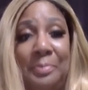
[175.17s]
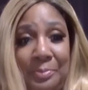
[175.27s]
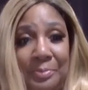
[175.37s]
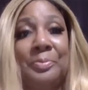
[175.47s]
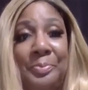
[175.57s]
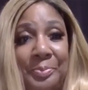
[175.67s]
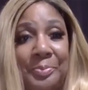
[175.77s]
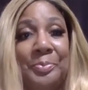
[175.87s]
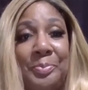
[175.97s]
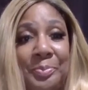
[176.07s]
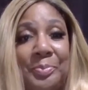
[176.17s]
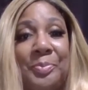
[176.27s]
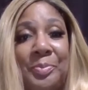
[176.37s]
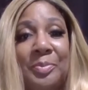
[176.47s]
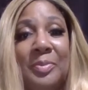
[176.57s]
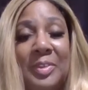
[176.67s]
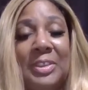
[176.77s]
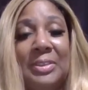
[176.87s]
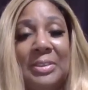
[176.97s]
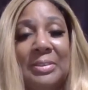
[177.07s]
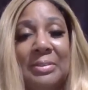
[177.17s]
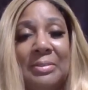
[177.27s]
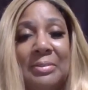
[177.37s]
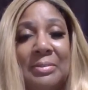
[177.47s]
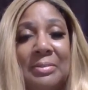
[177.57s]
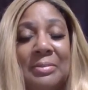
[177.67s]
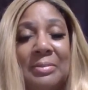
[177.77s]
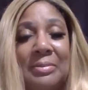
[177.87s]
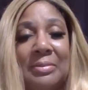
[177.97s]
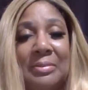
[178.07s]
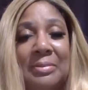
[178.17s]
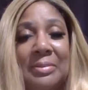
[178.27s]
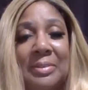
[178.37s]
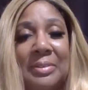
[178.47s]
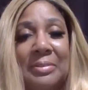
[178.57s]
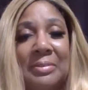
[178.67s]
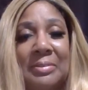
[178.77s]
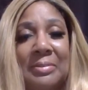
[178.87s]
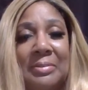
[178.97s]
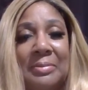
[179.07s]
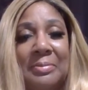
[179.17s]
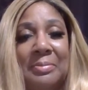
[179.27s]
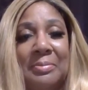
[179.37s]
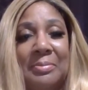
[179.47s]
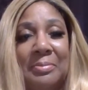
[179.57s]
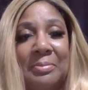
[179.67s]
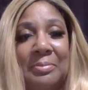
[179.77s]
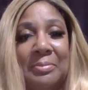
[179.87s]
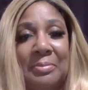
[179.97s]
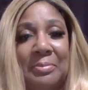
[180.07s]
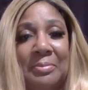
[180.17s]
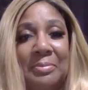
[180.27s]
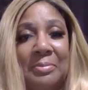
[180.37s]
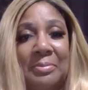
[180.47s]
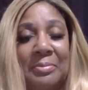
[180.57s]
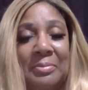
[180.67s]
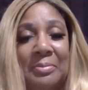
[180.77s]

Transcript: (silent)